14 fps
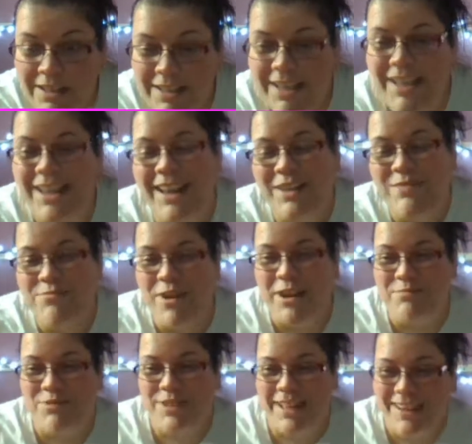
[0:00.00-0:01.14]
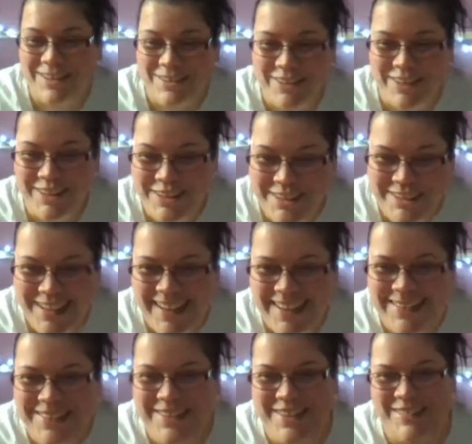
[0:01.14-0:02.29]
You bought a planner for your
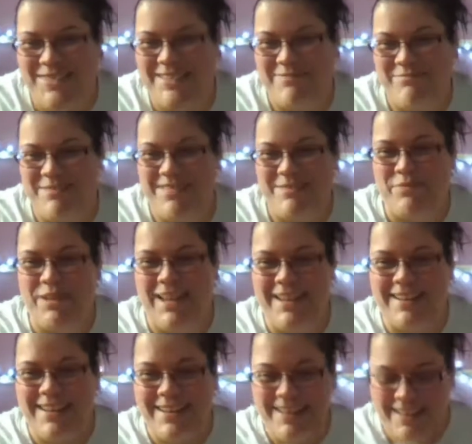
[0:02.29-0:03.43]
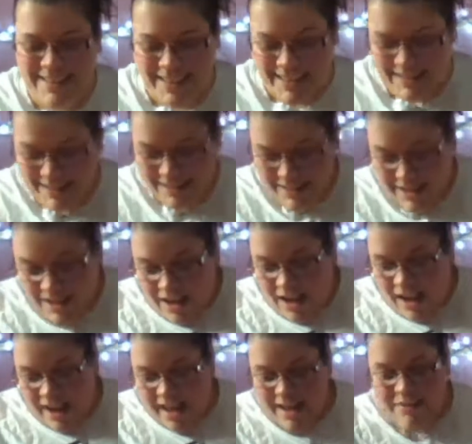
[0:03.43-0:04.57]
channel and you haven't planned anything yet?
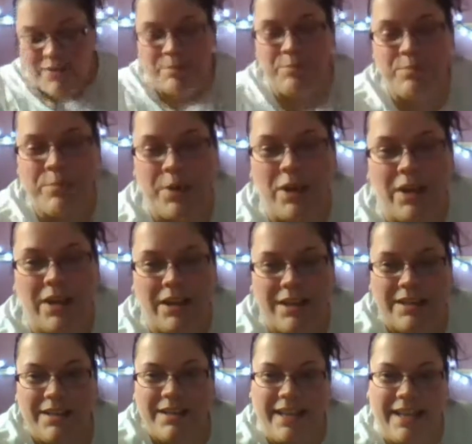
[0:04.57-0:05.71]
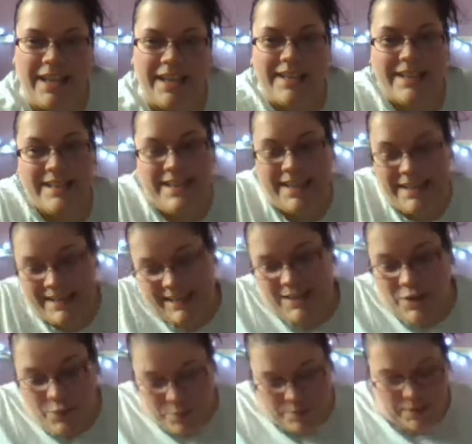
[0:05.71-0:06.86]
I have a book, a handy dandy
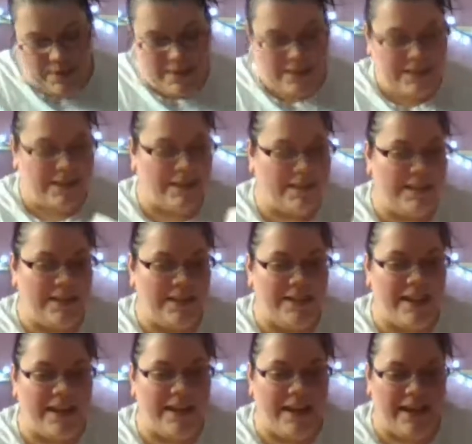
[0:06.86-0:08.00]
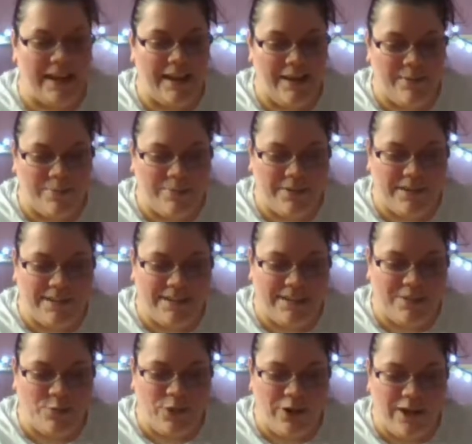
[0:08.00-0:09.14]
notebook that I this
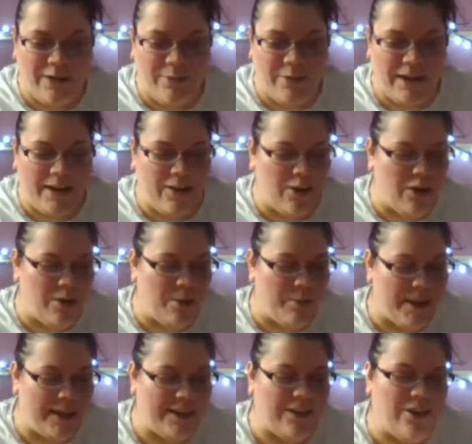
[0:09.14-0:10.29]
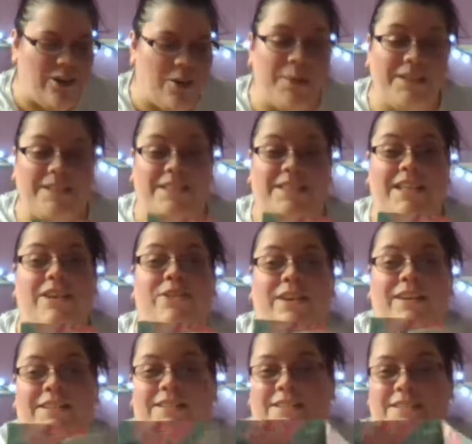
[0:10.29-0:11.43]
is where I write all my
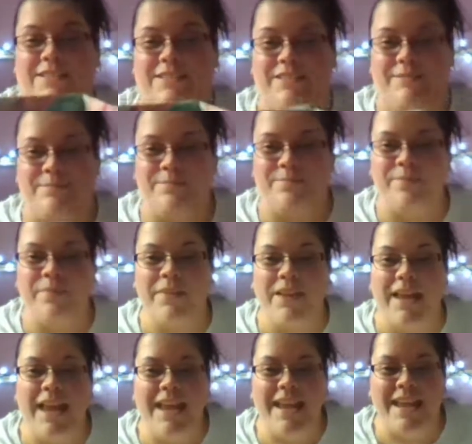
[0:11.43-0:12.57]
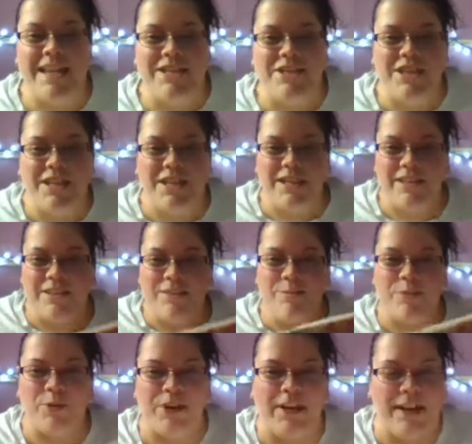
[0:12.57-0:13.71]
secrets. Hey Angie,
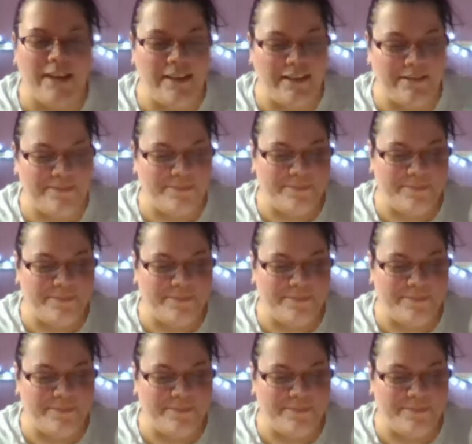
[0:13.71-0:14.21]
good morning.